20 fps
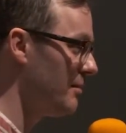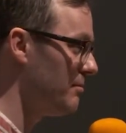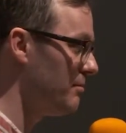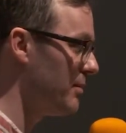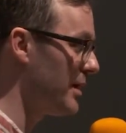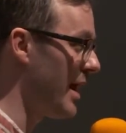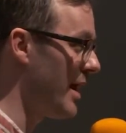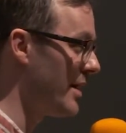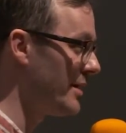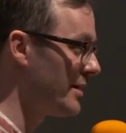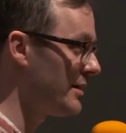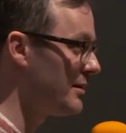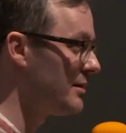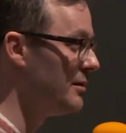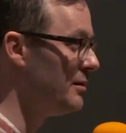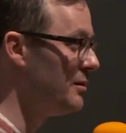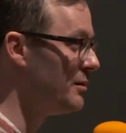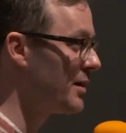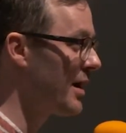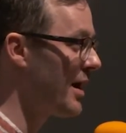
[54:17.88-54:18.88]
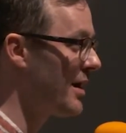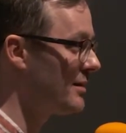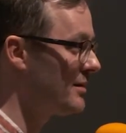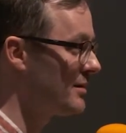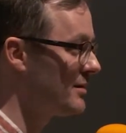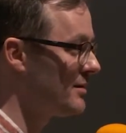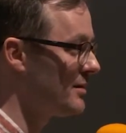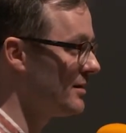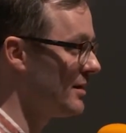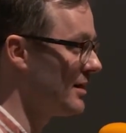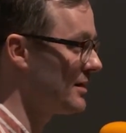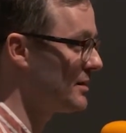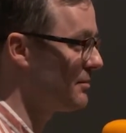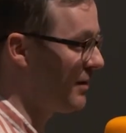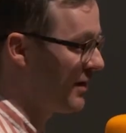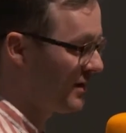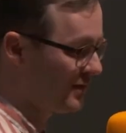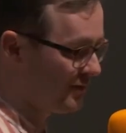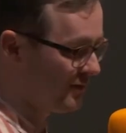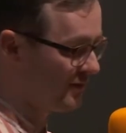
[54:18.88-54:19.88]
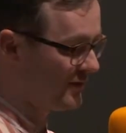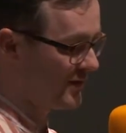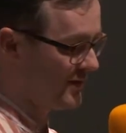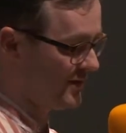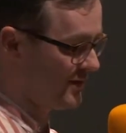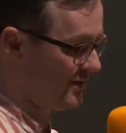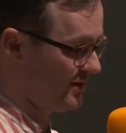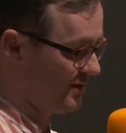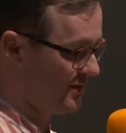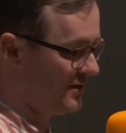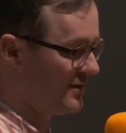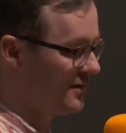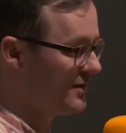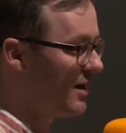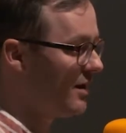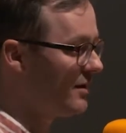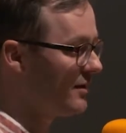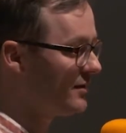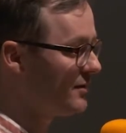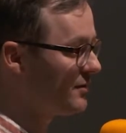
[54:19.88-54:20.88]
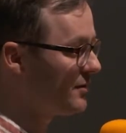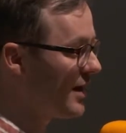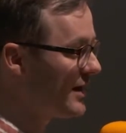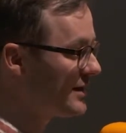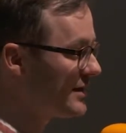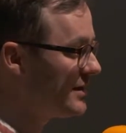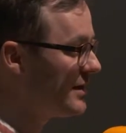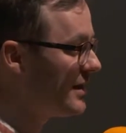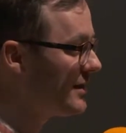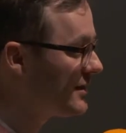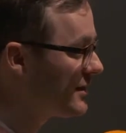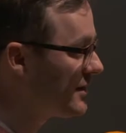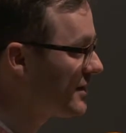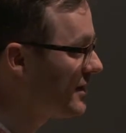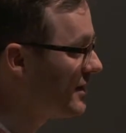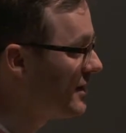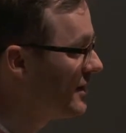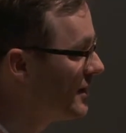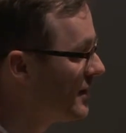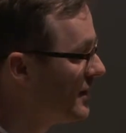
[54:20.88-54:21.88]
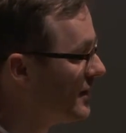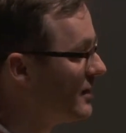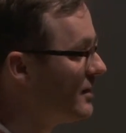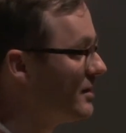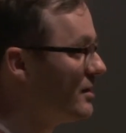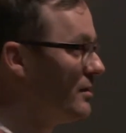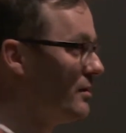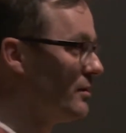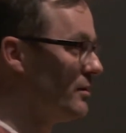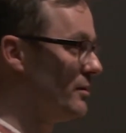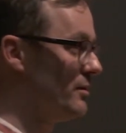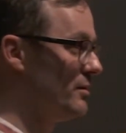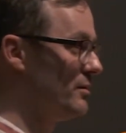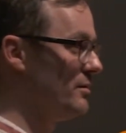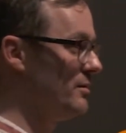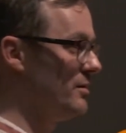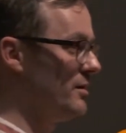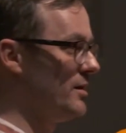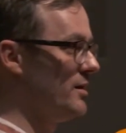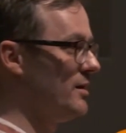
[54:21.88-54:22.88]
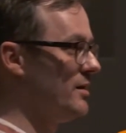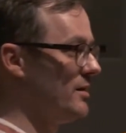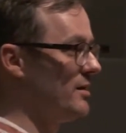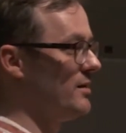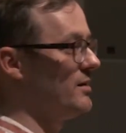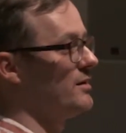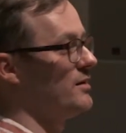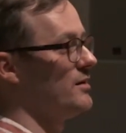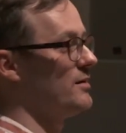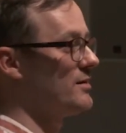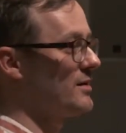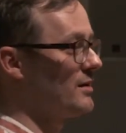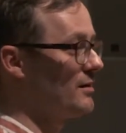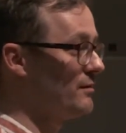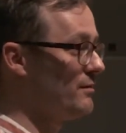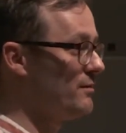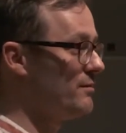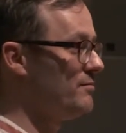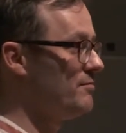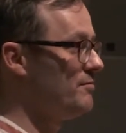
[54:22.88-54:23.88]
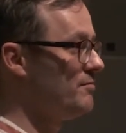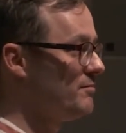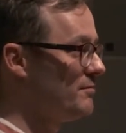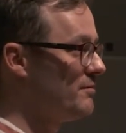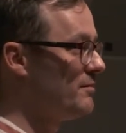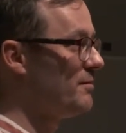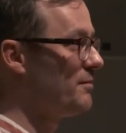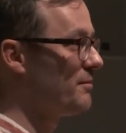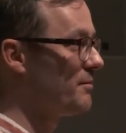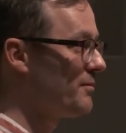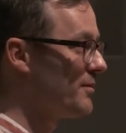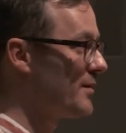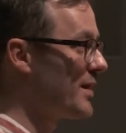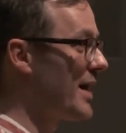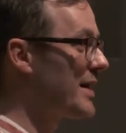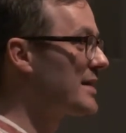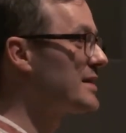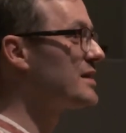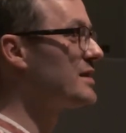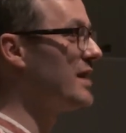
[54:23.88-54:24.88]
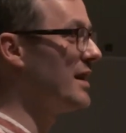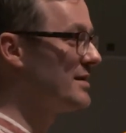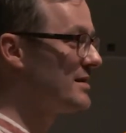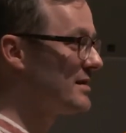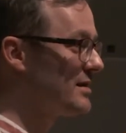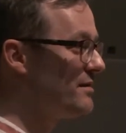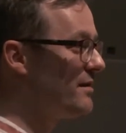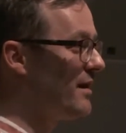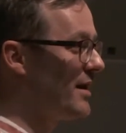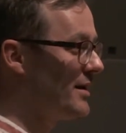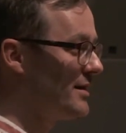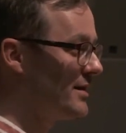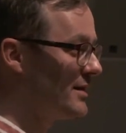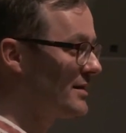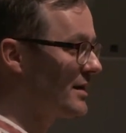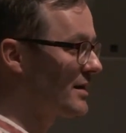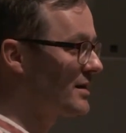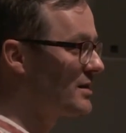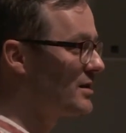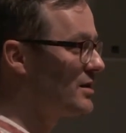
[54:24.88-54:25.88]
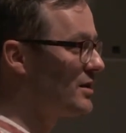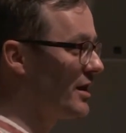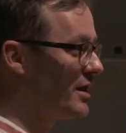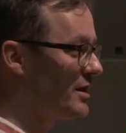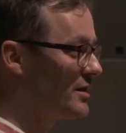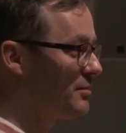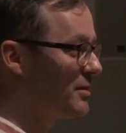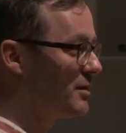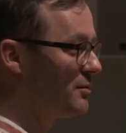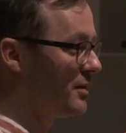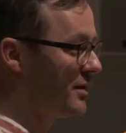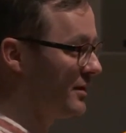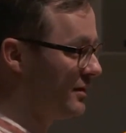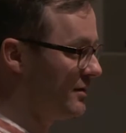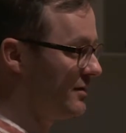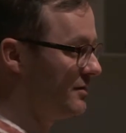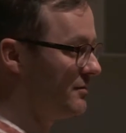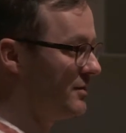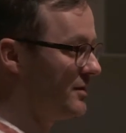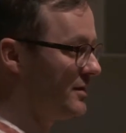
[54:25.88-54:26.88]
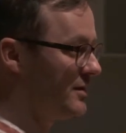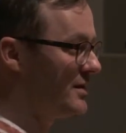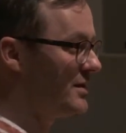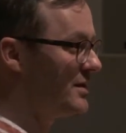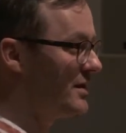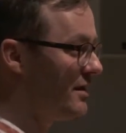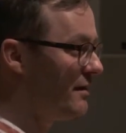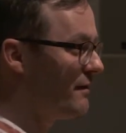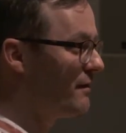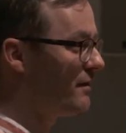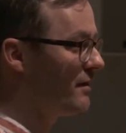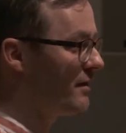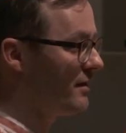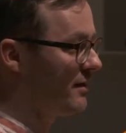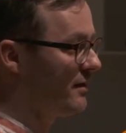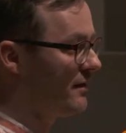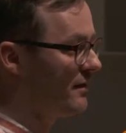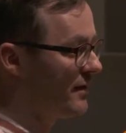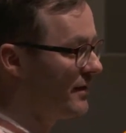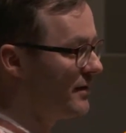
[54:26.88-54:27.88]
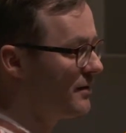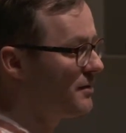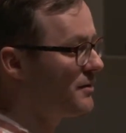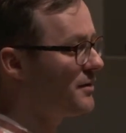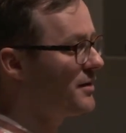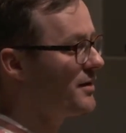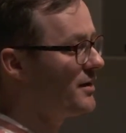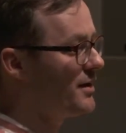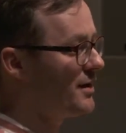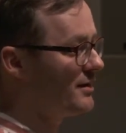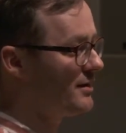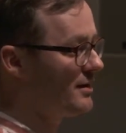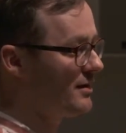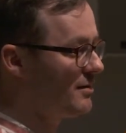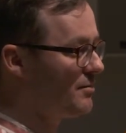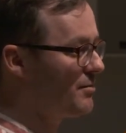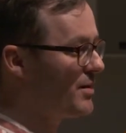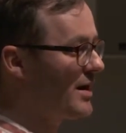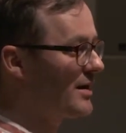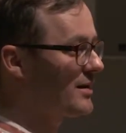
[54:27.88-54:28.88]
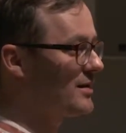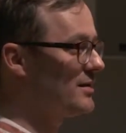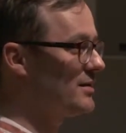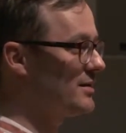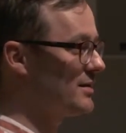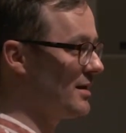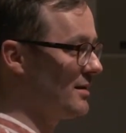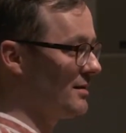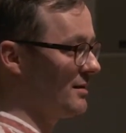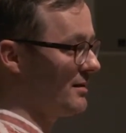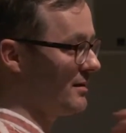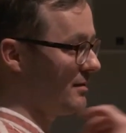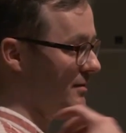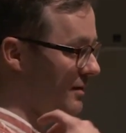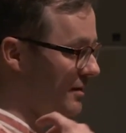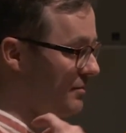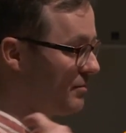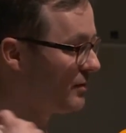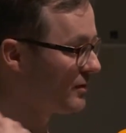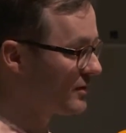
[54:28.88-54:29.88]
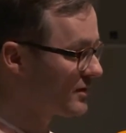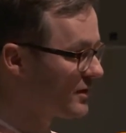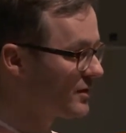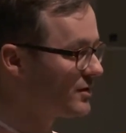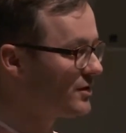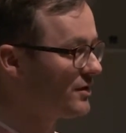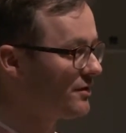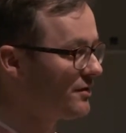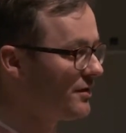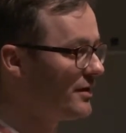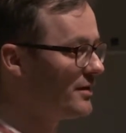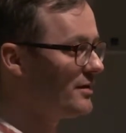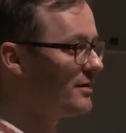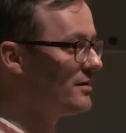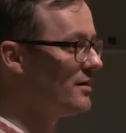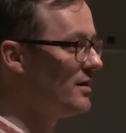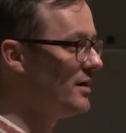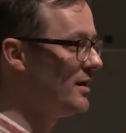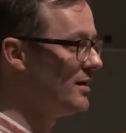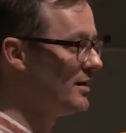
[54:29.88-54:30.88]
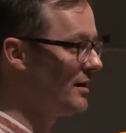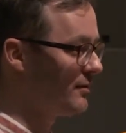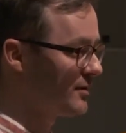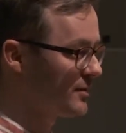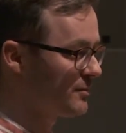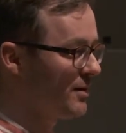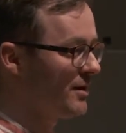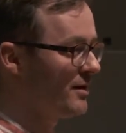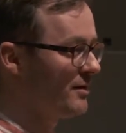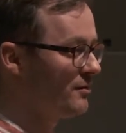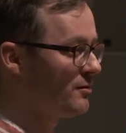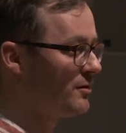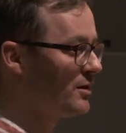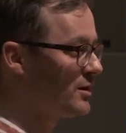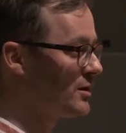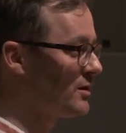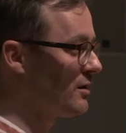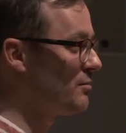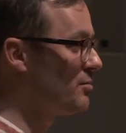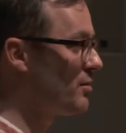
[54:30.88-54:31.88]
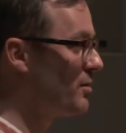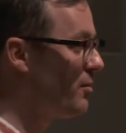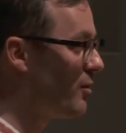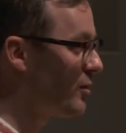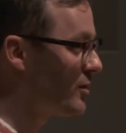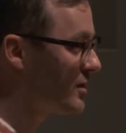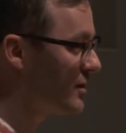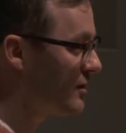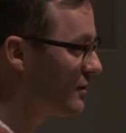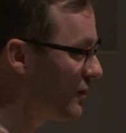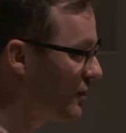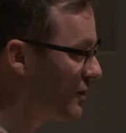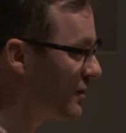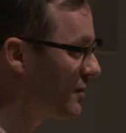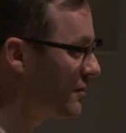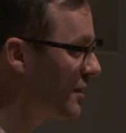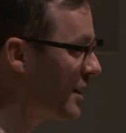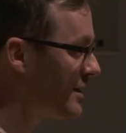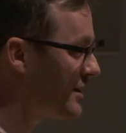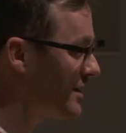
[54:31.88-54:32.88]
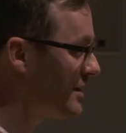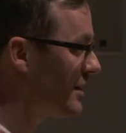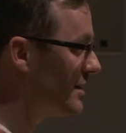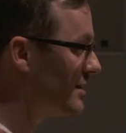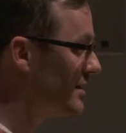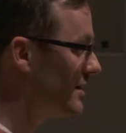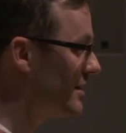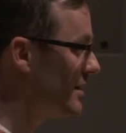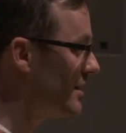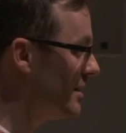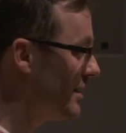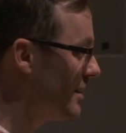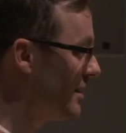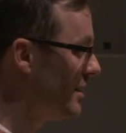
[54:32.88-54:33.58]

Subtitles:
planning to look at as part of this current residency, to kind of extensify this exchange between sieve theory and the practice and the pulsar generator. That was my original proposal for the residency,